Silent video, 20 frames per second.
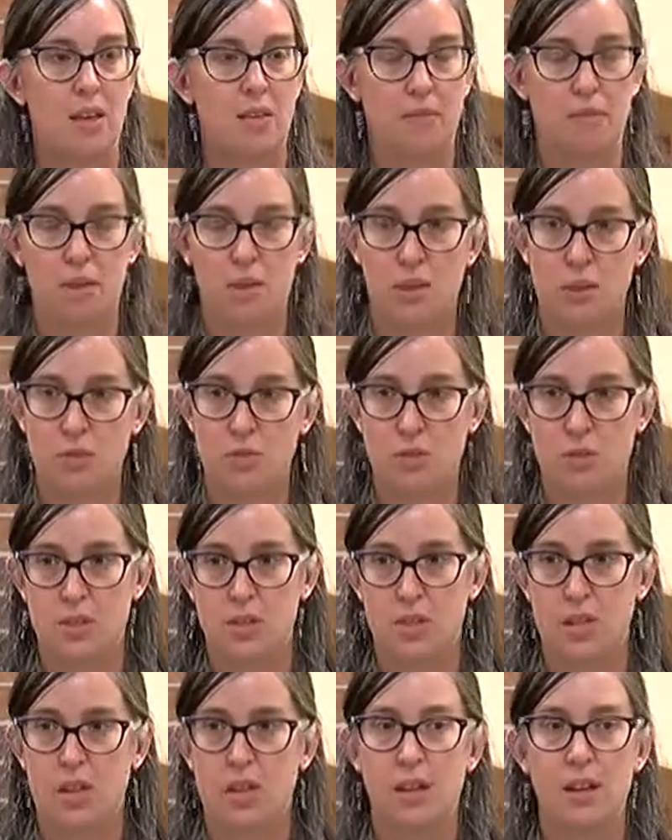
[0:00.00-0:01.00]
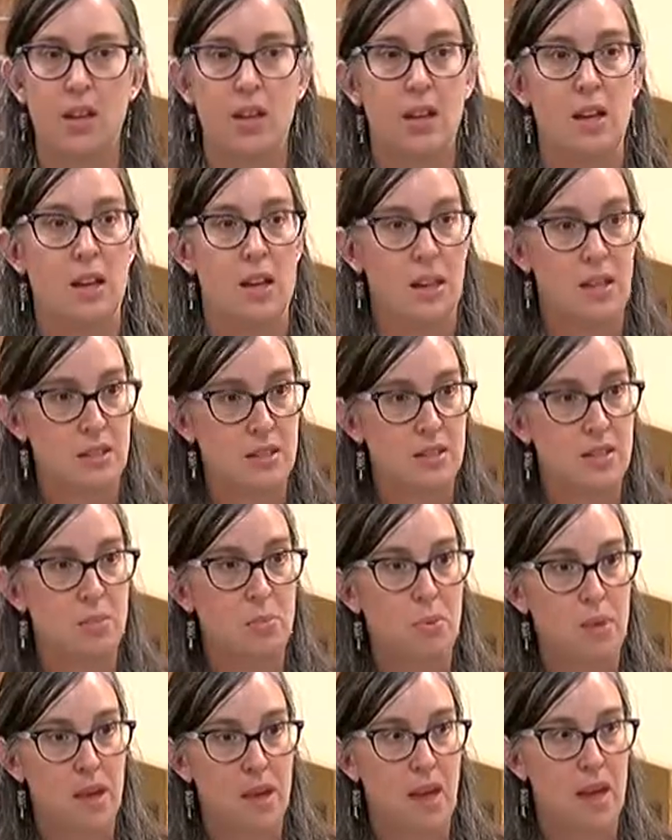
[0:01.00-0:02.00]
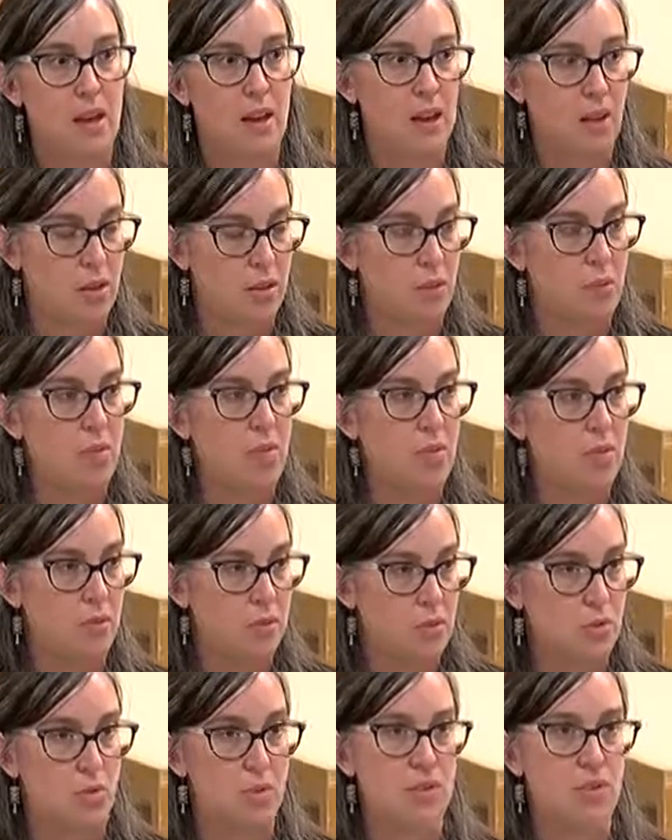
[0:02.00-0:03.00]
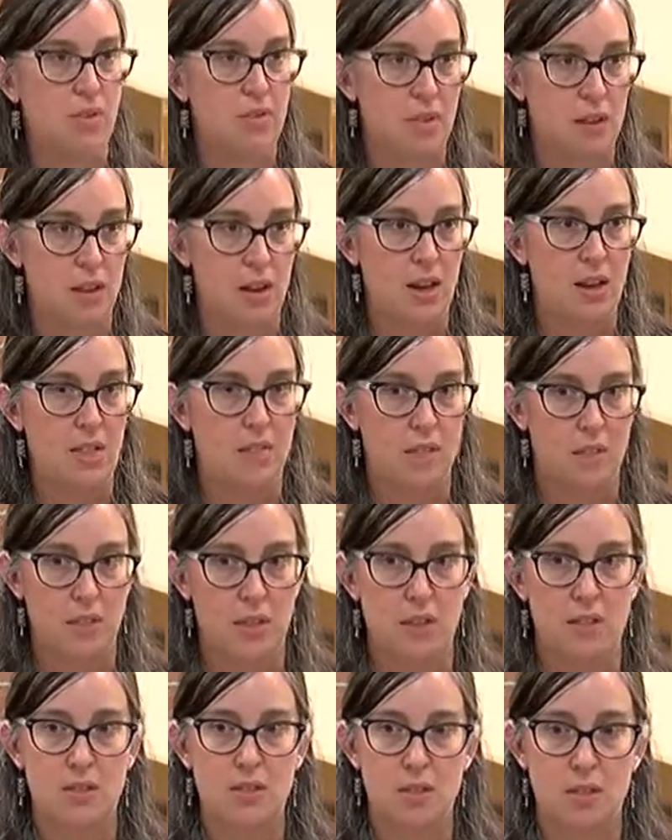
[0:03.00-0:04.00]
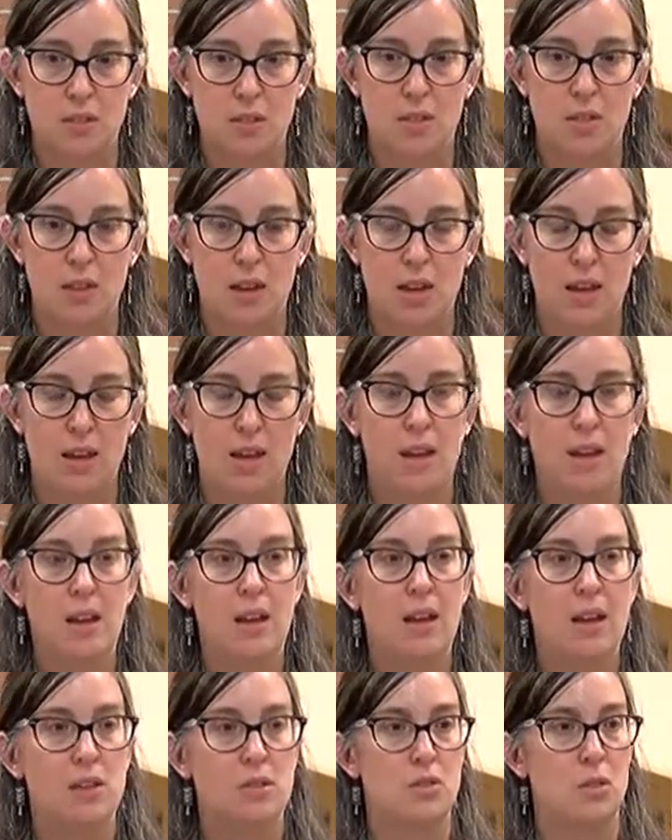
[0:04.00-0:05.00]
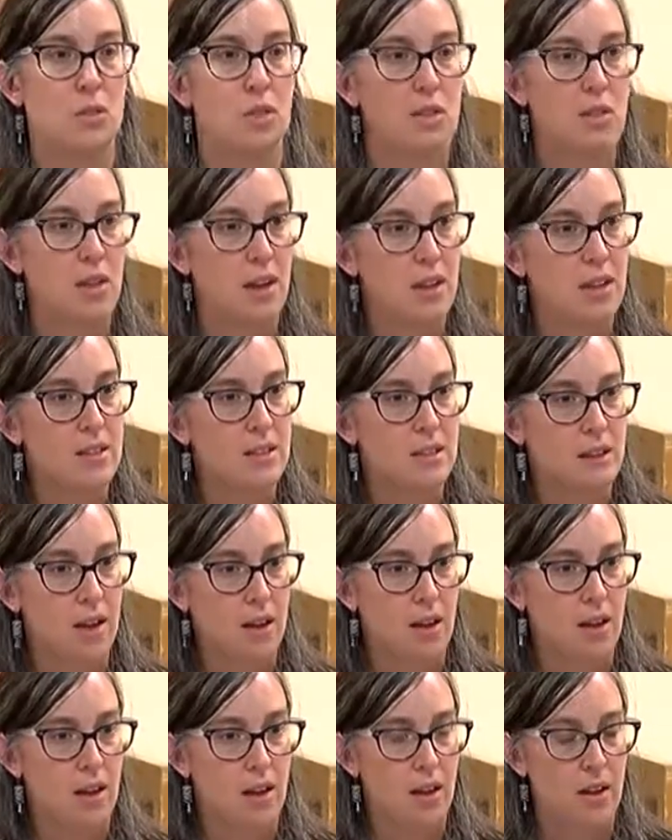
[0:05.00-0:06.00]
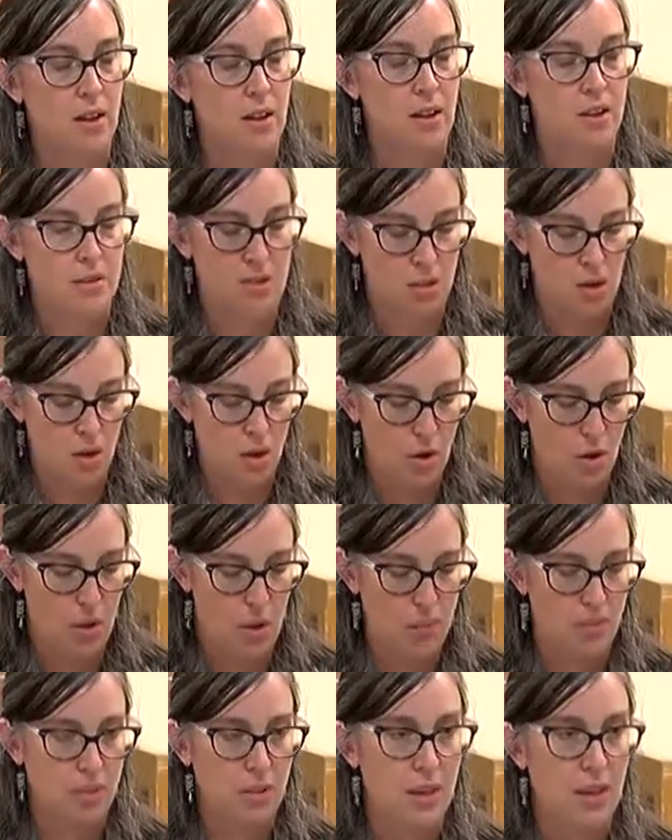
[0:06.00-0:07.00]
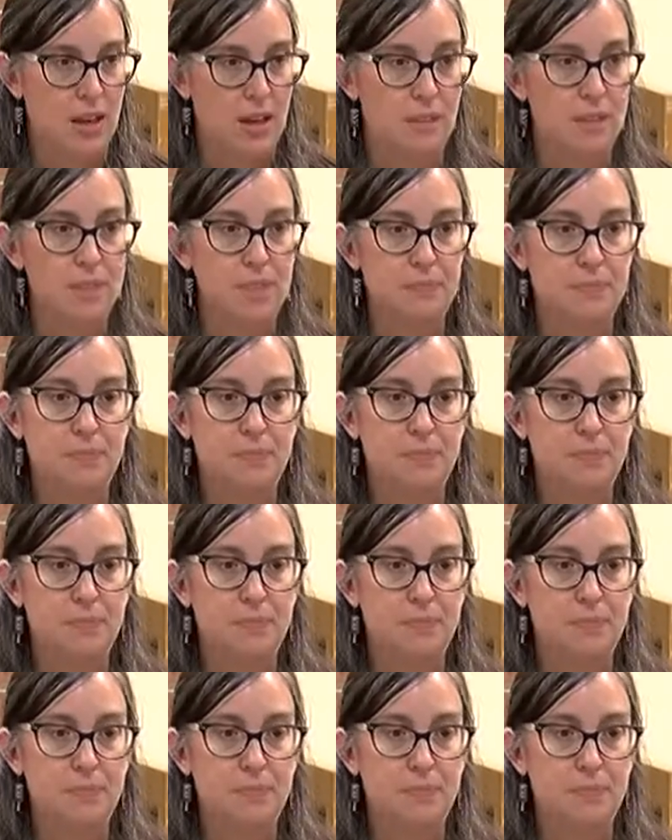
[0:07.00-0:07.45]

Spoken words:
If they're interested, is CPA a good source of funding for this, do you think? So that they sign on as a co-applicant.